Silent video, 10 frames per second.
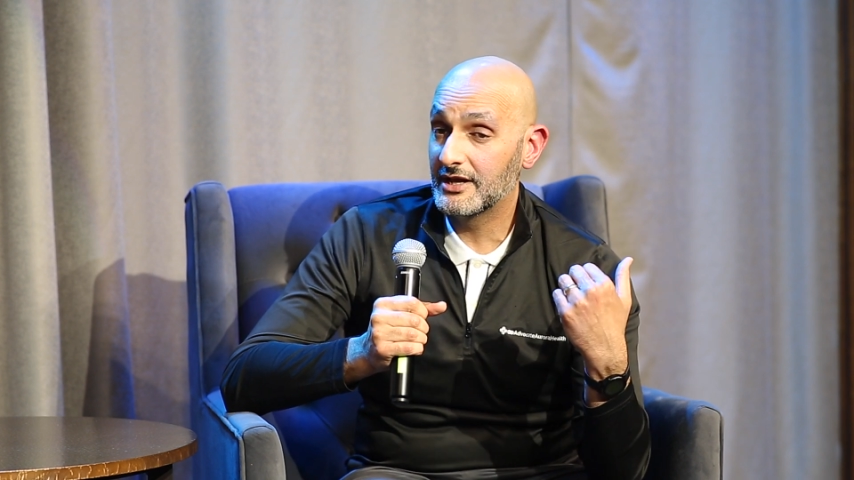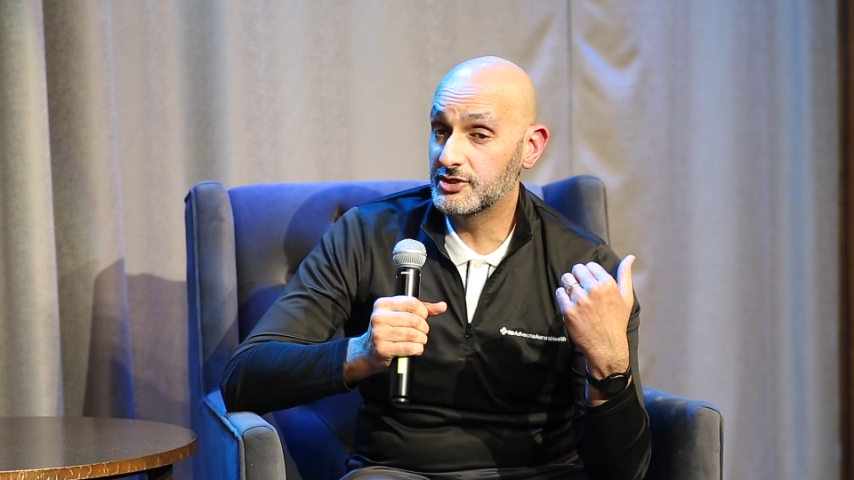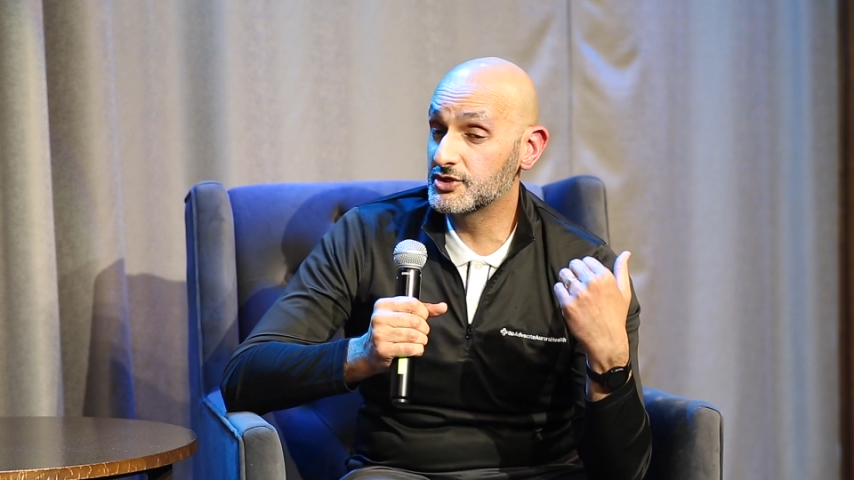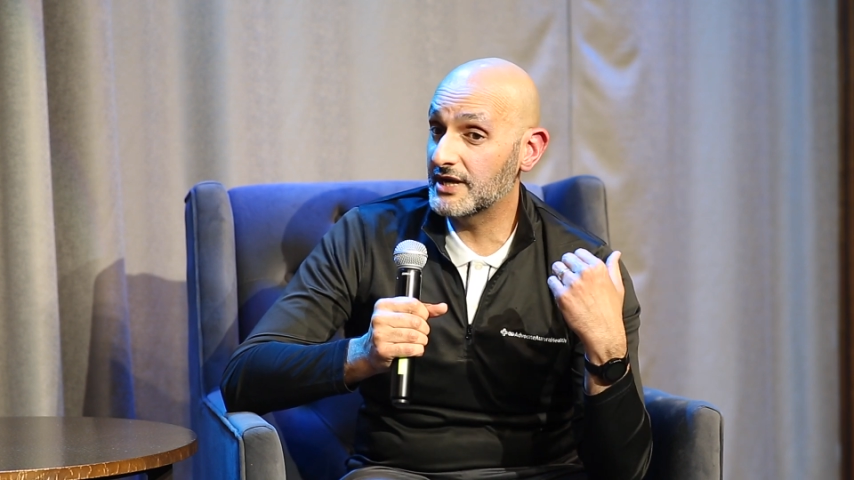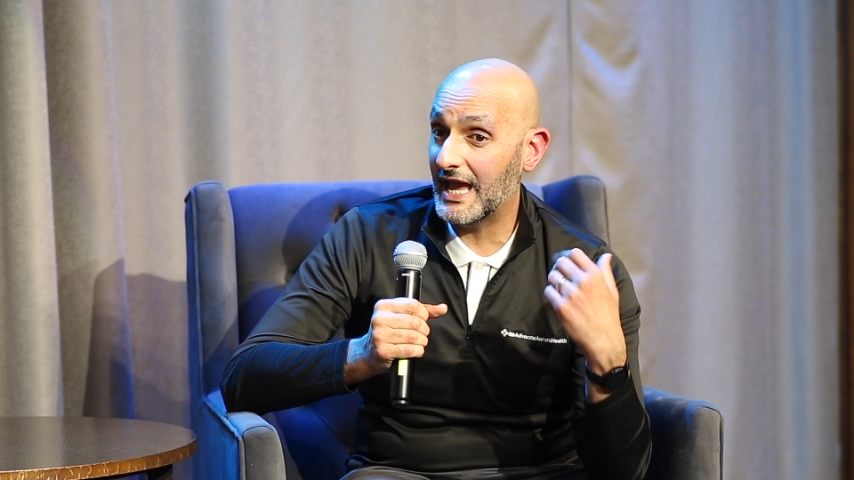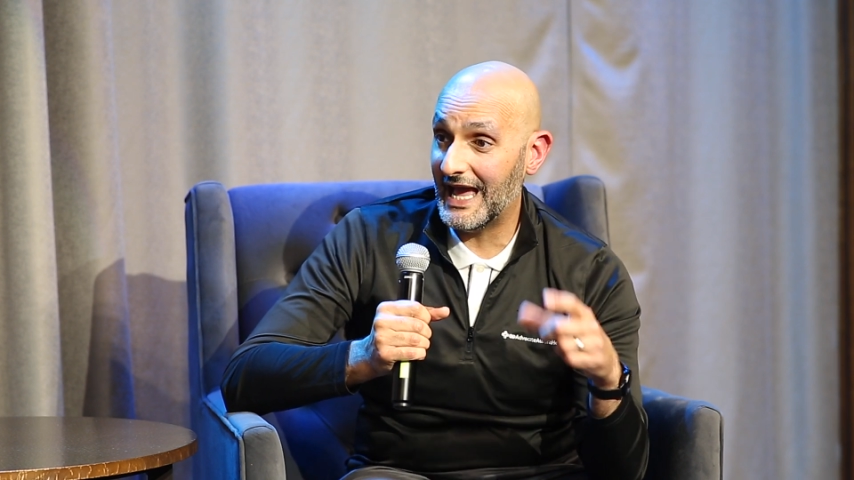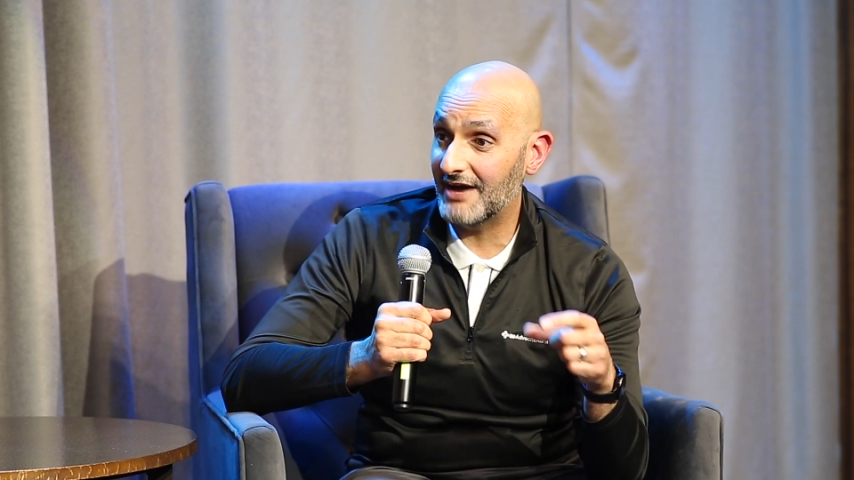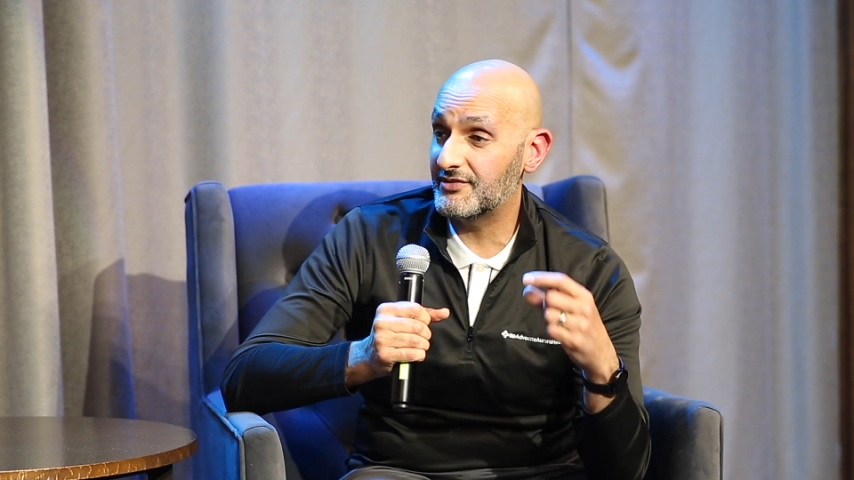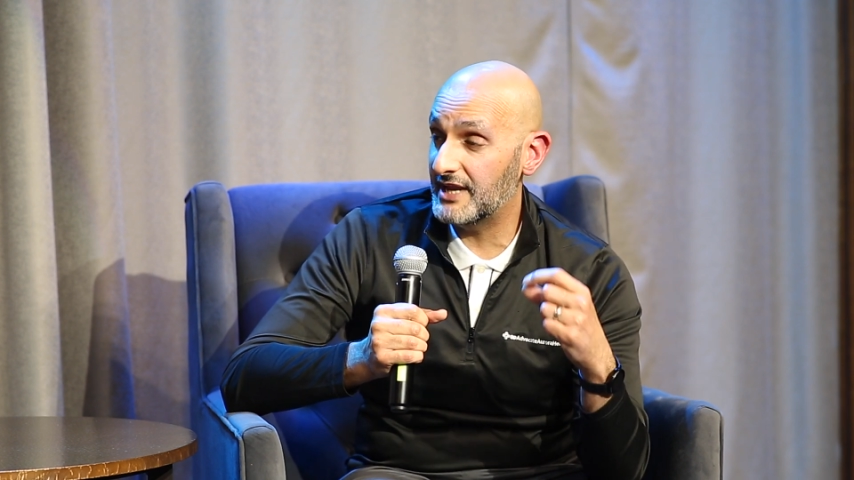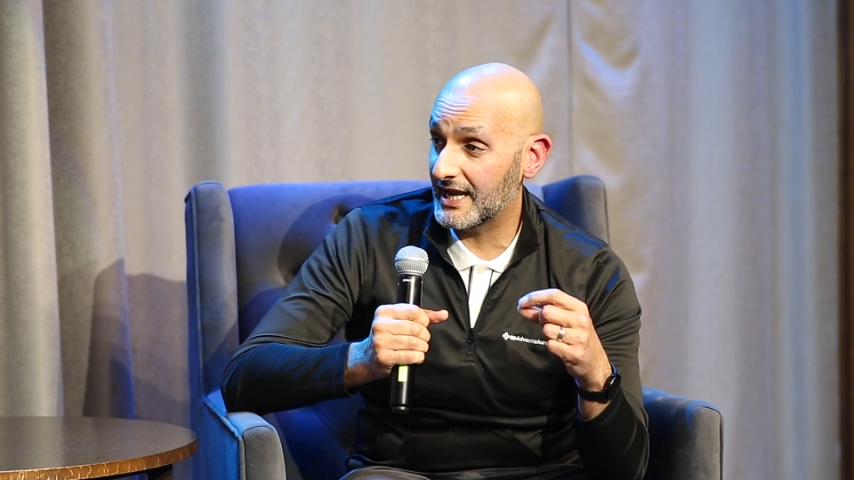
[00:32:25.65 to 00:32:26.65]
You can
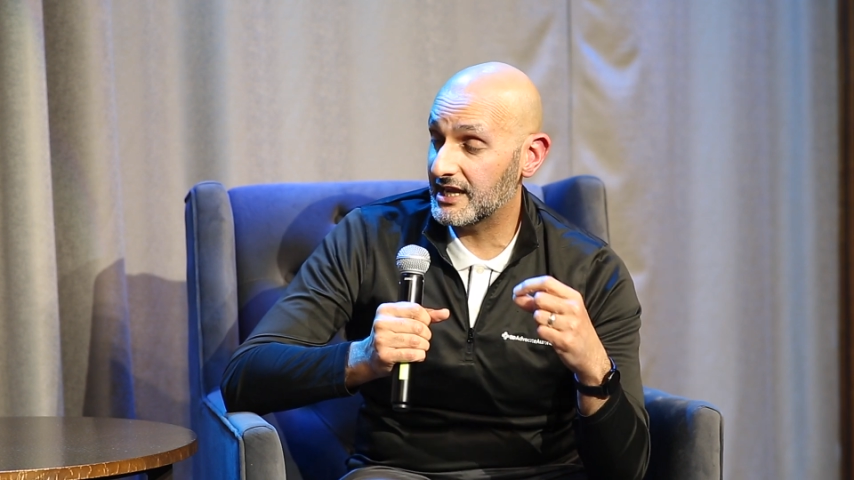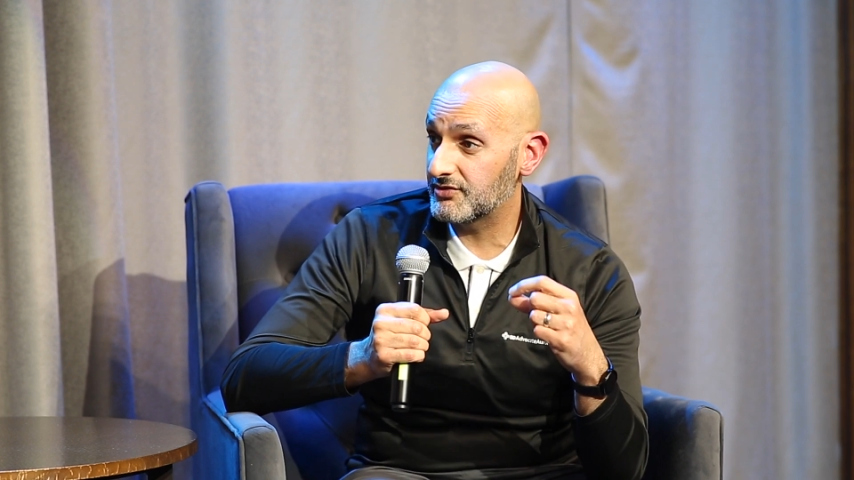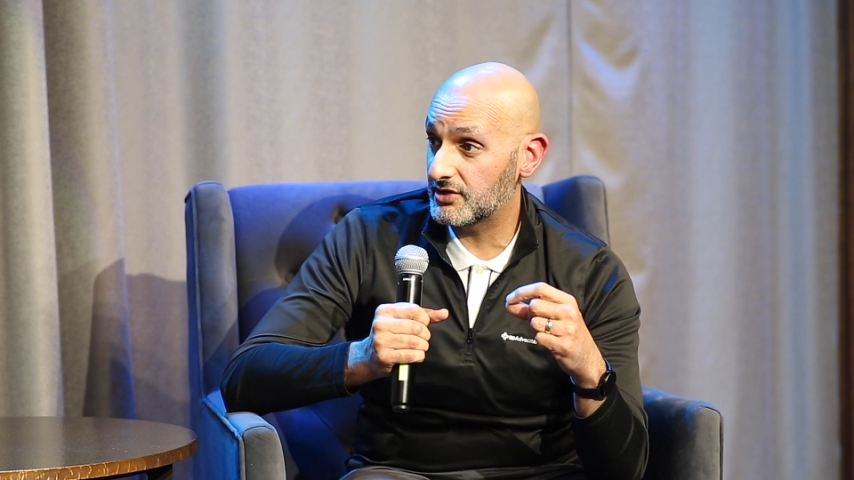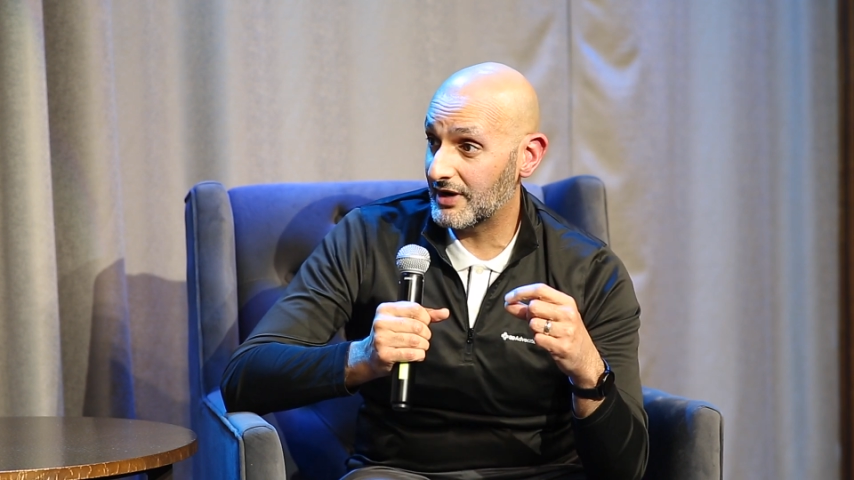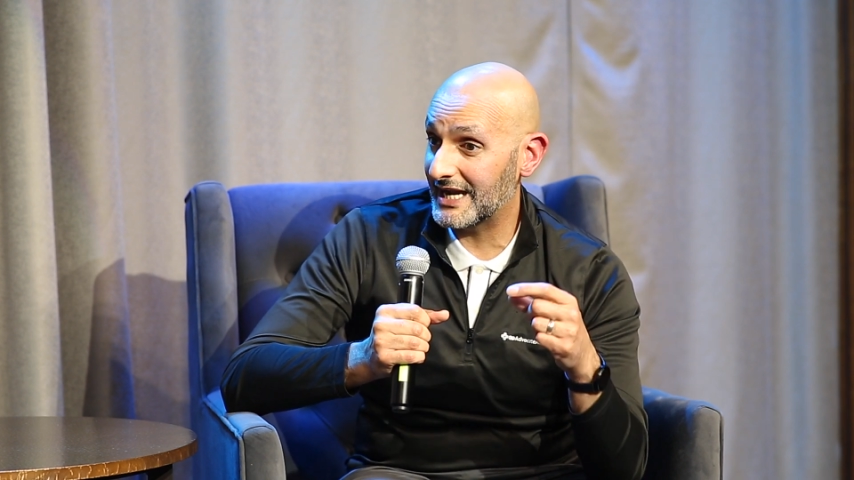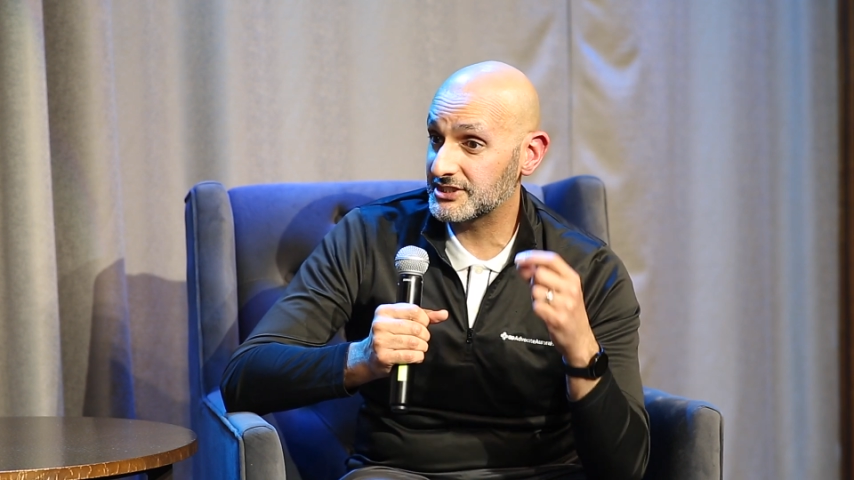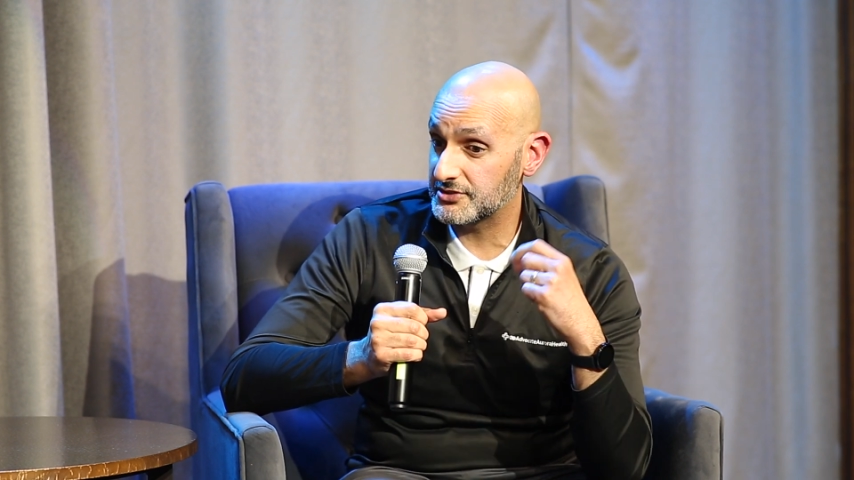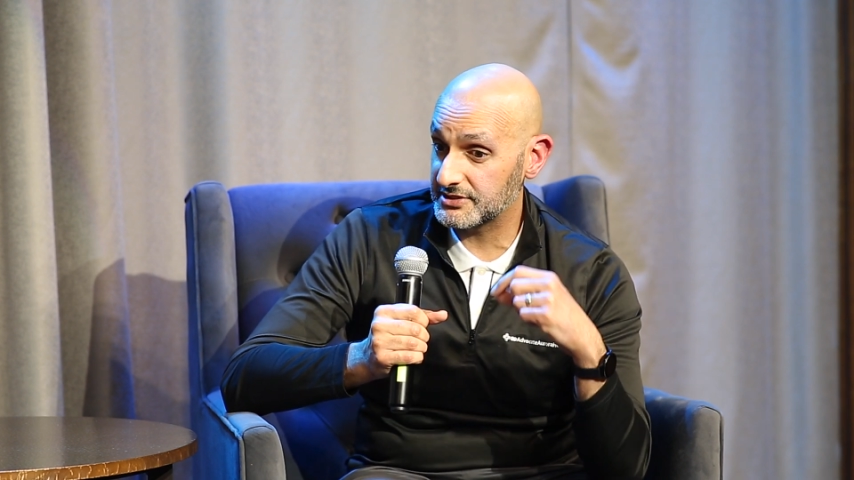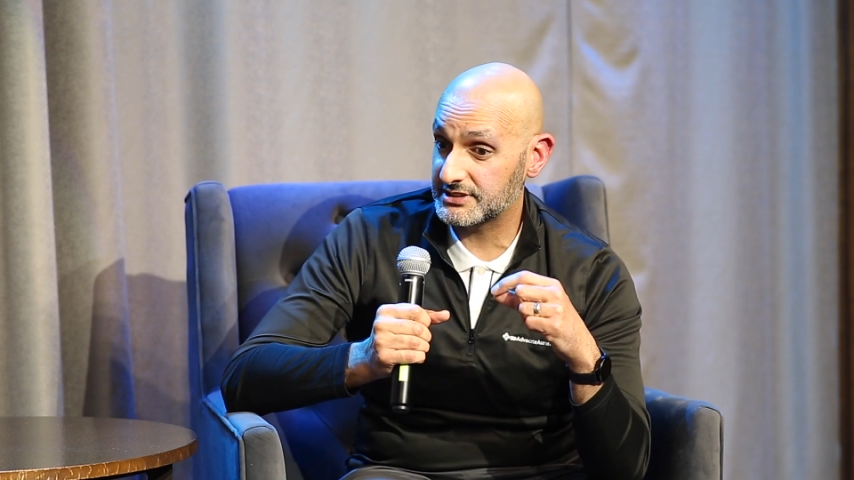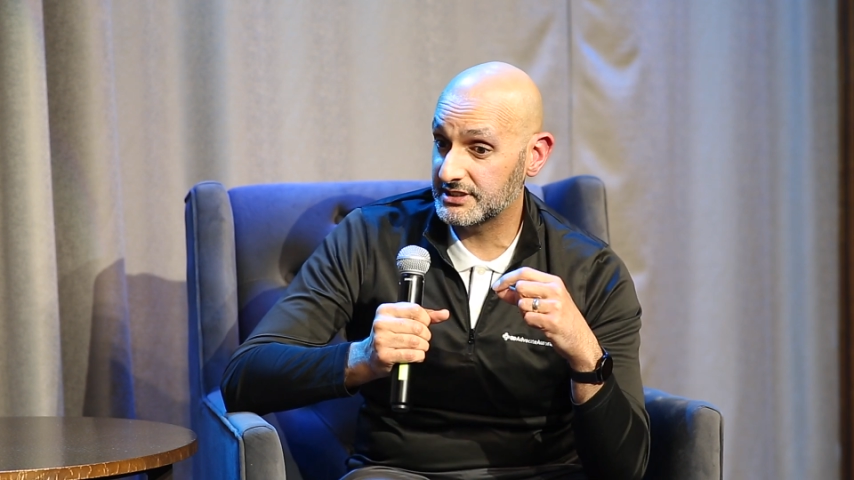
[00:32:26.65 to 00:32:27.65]
have a negative interaction
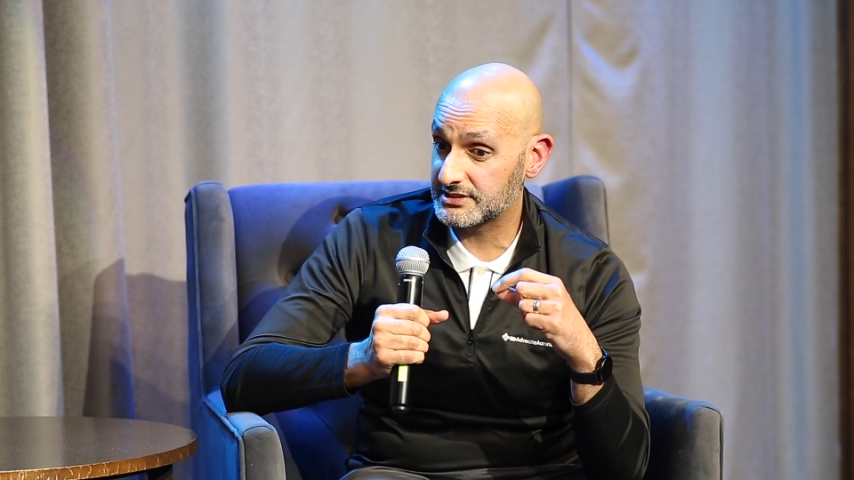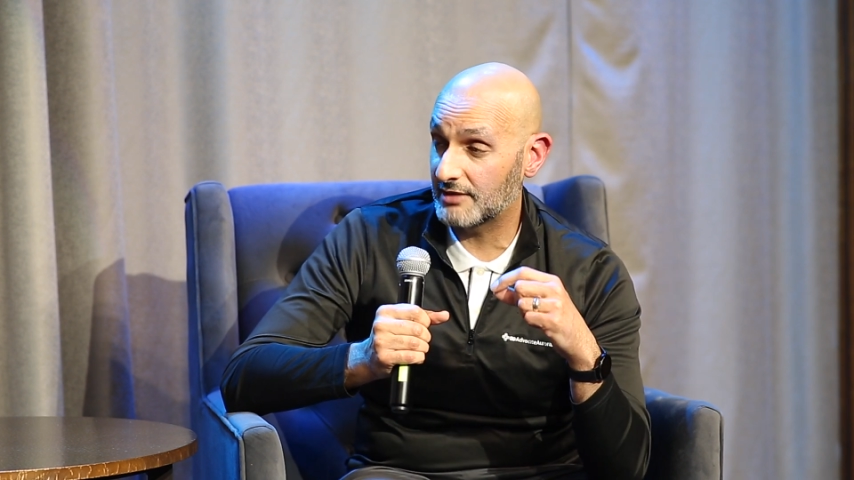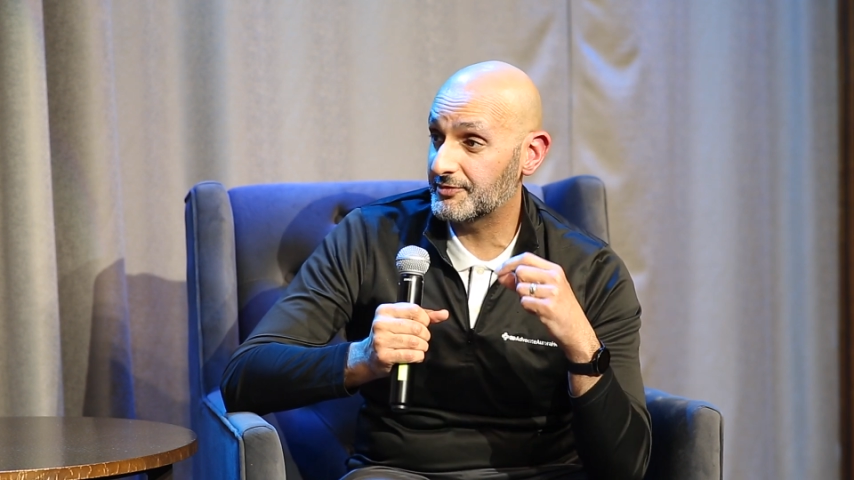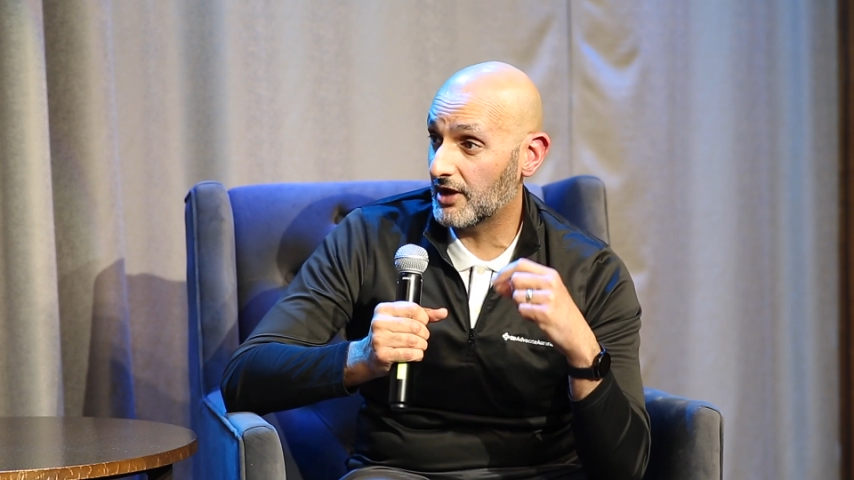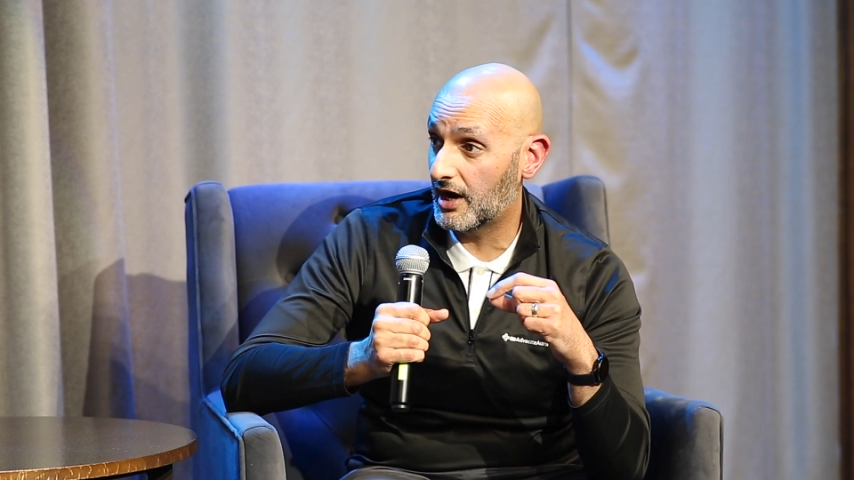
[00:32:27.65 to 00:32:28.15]
or see something